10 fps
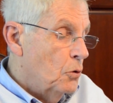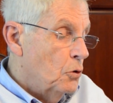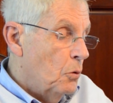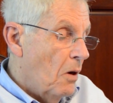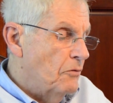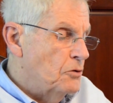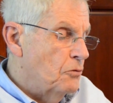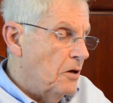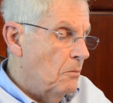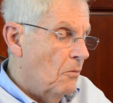Do you ever
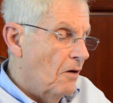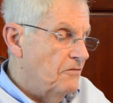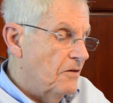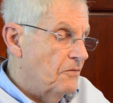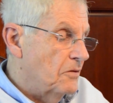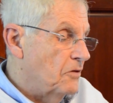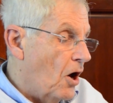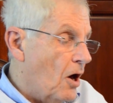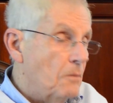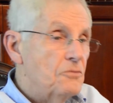dream of different
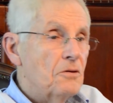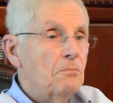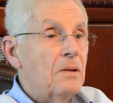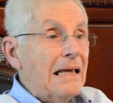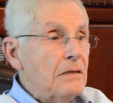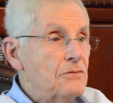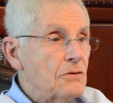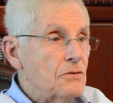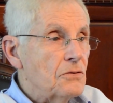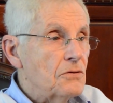times and
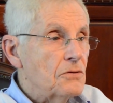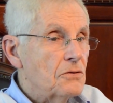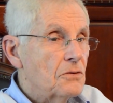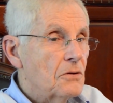places?